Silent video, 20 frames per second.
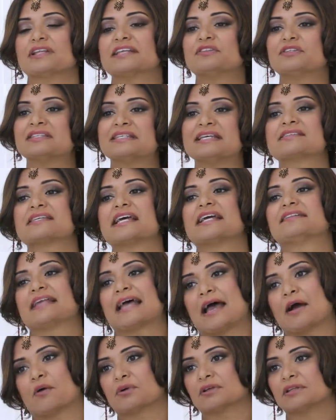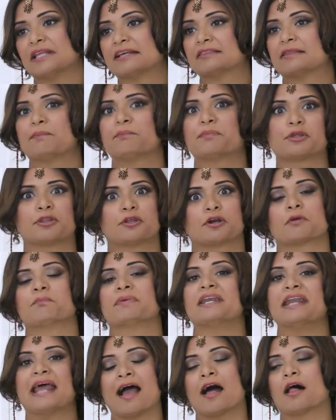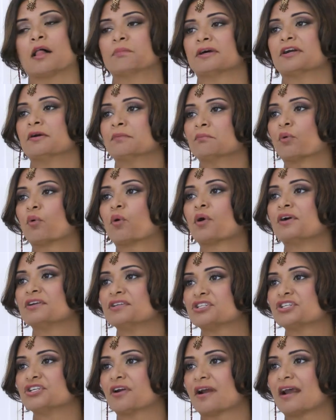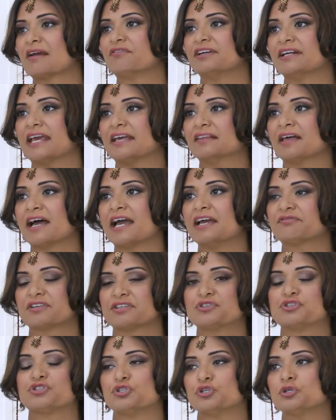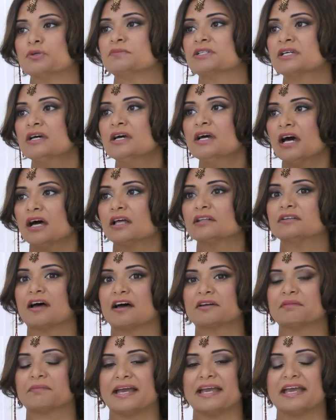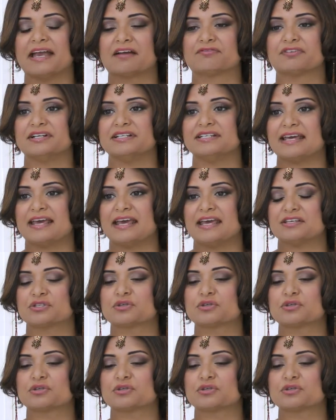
Like things like that were like that are banal but are important to your everyday life, consumed a lot of my everyday.